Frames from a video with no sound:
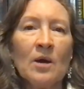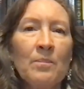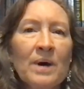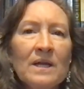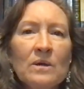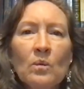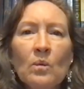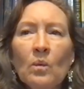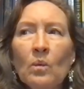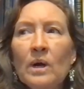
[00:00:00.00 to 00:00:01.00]
But
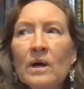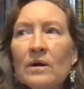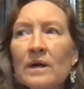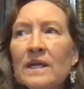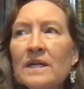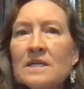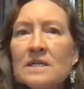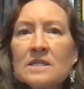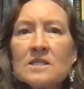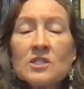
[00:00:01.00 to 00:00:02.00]
we're in
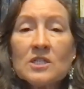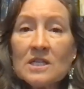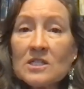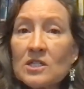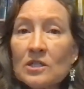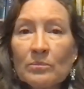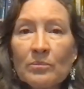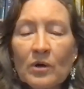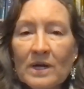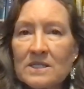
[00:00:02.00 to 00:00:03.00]
a system
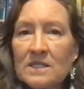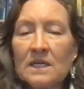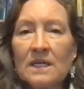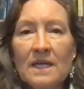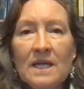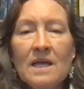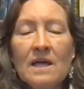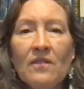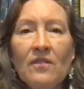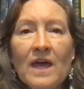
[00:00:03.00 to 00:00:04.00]
presently
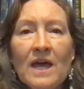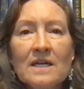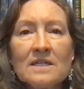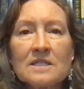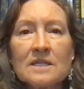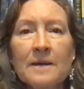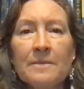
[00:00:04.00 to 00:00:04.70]
that